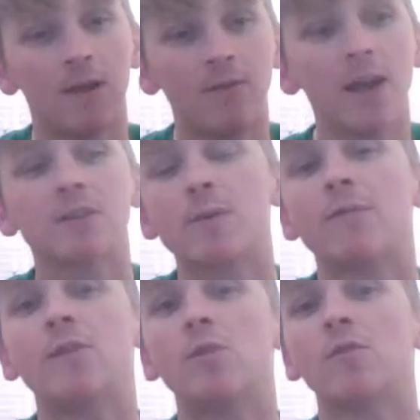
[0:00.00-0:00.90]
That's my
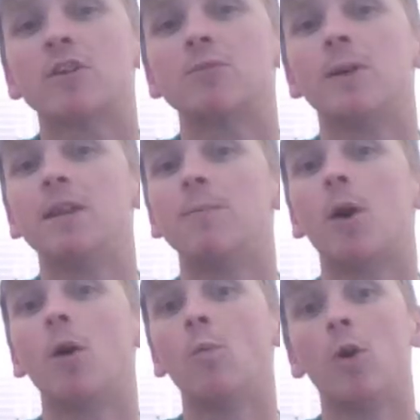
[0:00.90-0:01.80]
review of WrestleMania
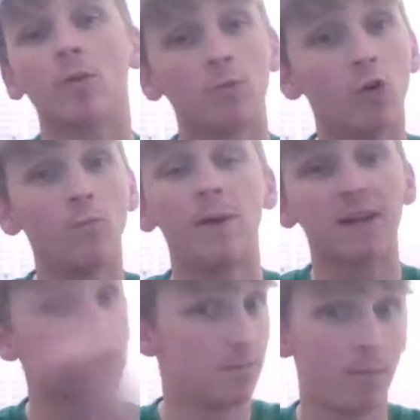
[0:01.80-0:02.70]
Part 1. Come
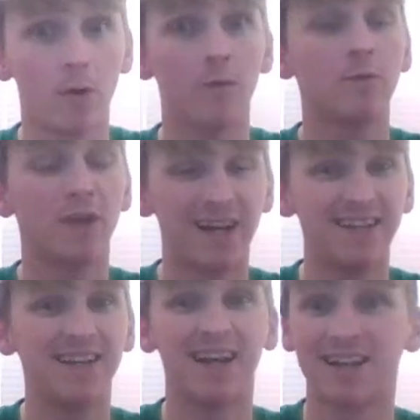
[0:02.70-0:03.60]
back tomorrow
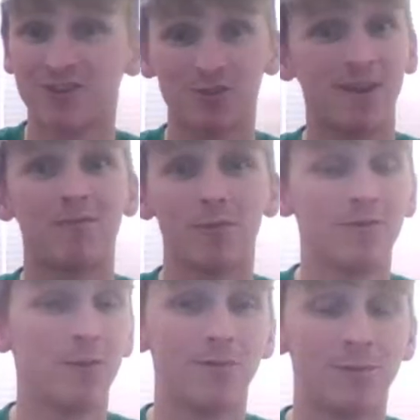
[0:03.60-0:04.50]
night and I should have a
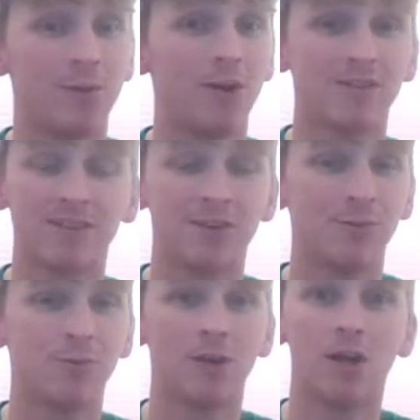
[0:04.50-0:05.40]
review for Part 2.